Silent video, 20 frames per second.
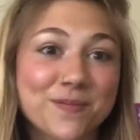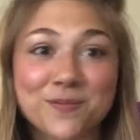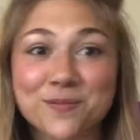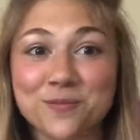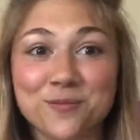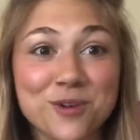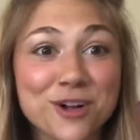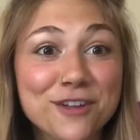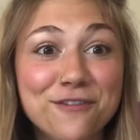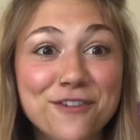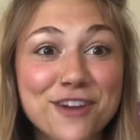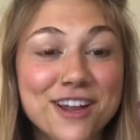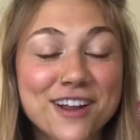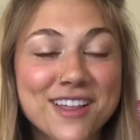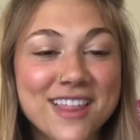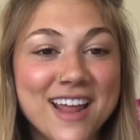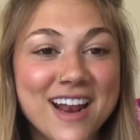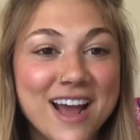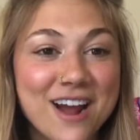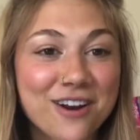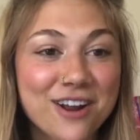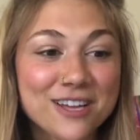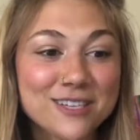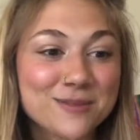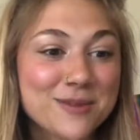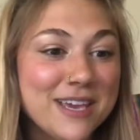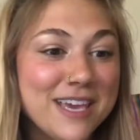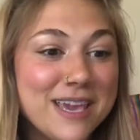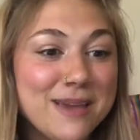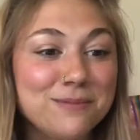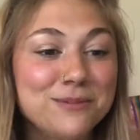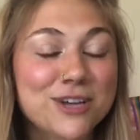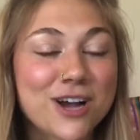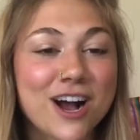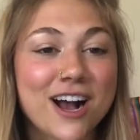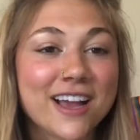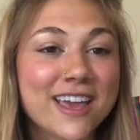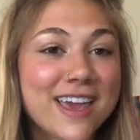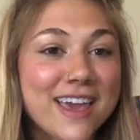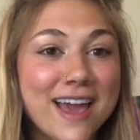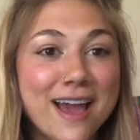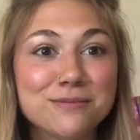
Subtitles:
we'll figure that out as we keep talking.